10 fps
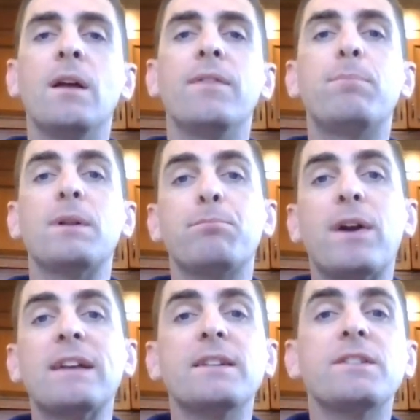But
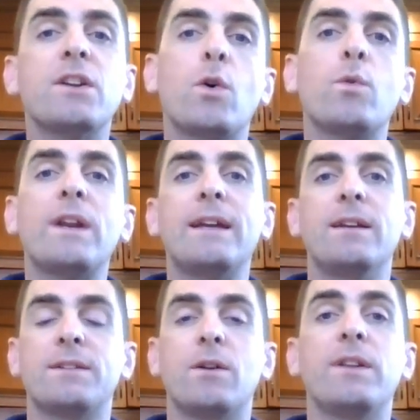presidents can only
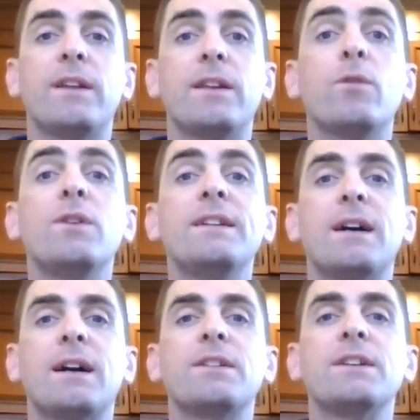
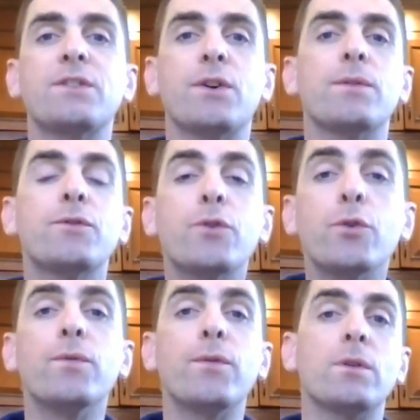actually serve
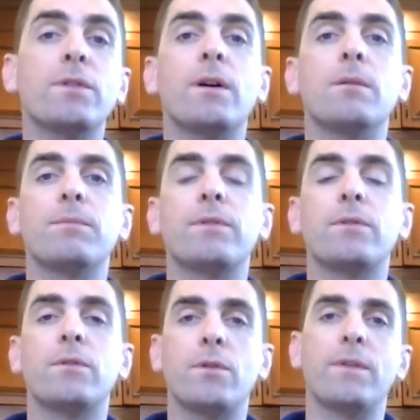2 full
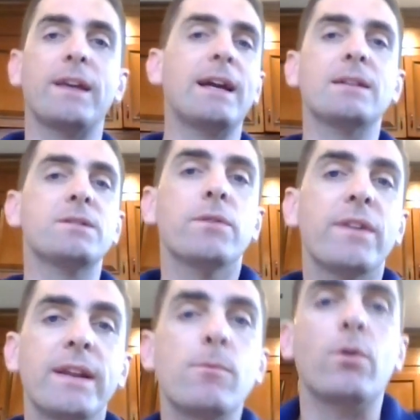terms. So they can't serve
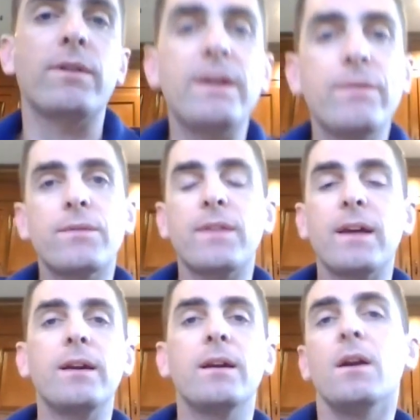any more. Even if
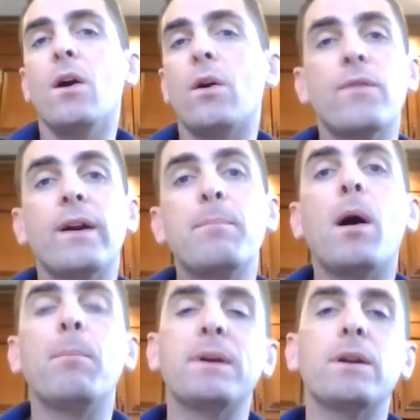they are very
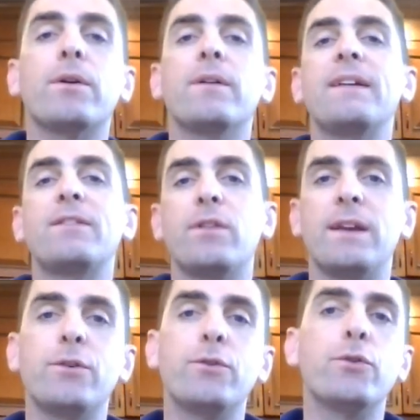popular and they
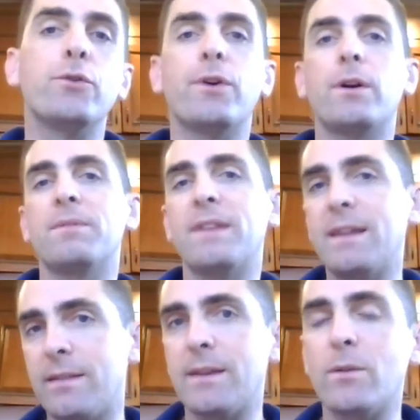do 2 terms, they
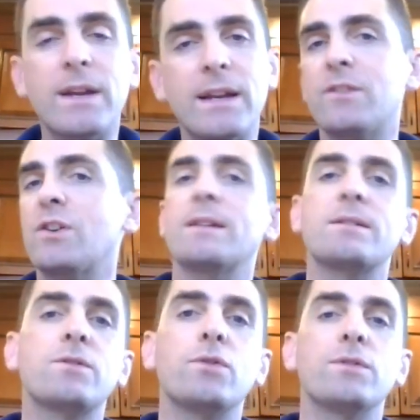don't get a
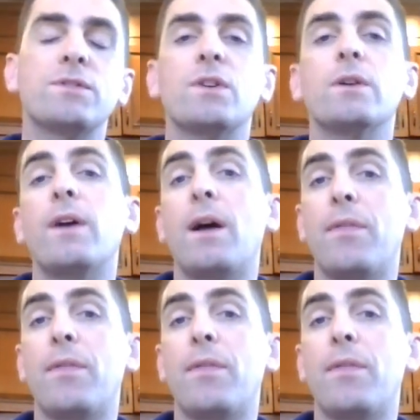chance to serve a